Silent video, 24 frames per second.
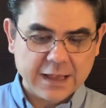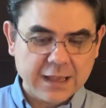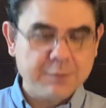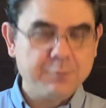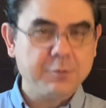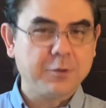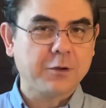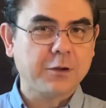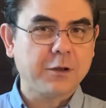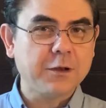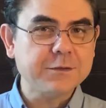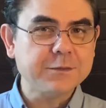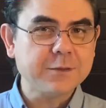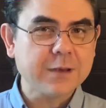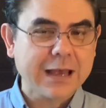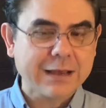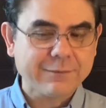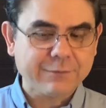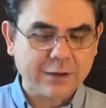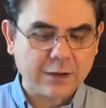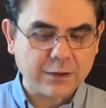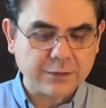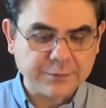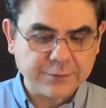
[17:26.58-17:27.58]
We'll also
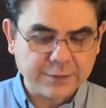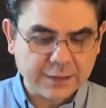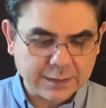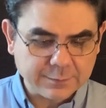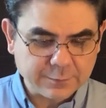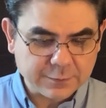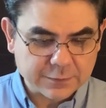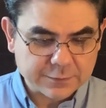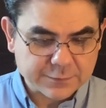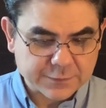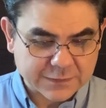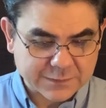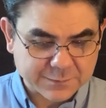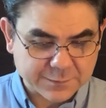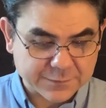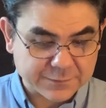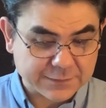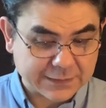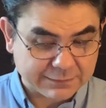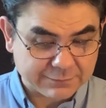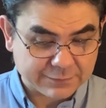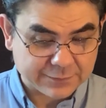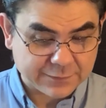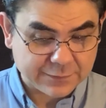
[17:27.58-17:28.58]
have our normal Christmas
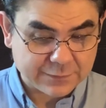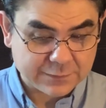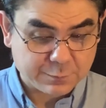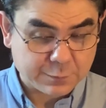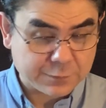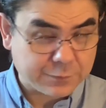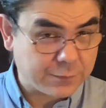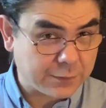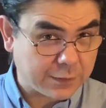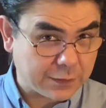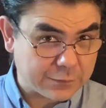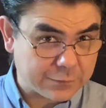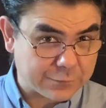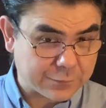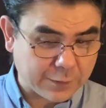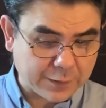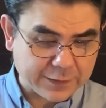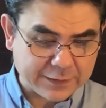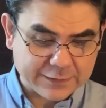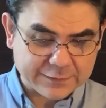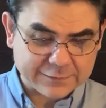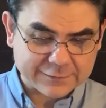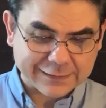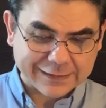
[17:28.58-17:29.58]
services, which you can
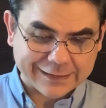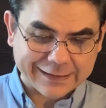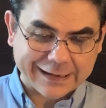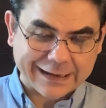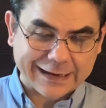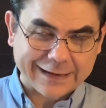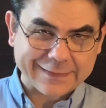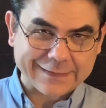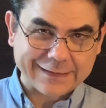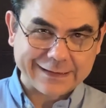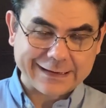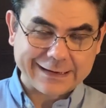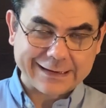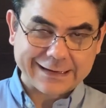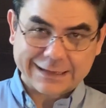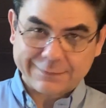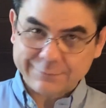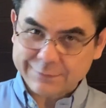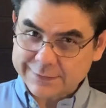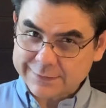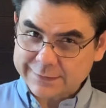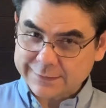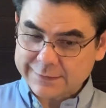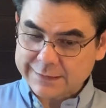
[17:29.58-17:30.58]
join us at either
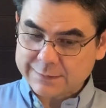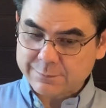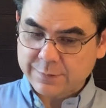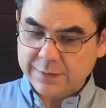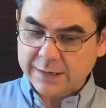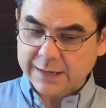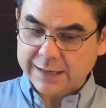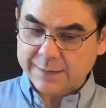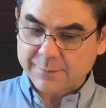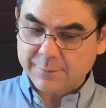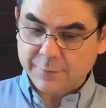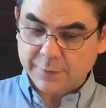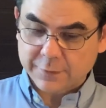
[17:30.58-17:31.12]
11:30 p.m.